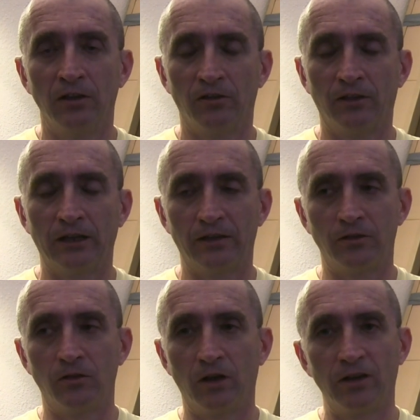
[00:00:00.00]
so that
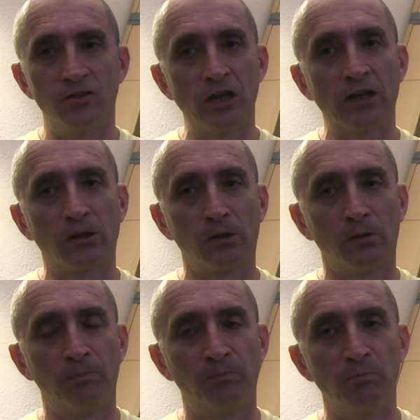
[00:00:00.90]
it, you've got a
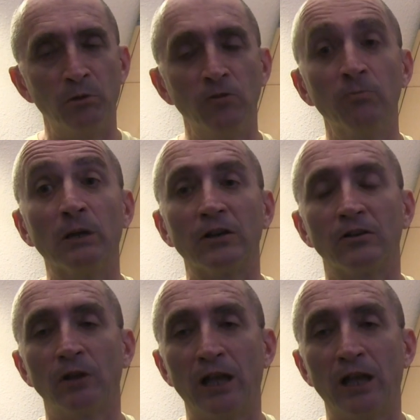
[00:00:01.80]
gentle movement,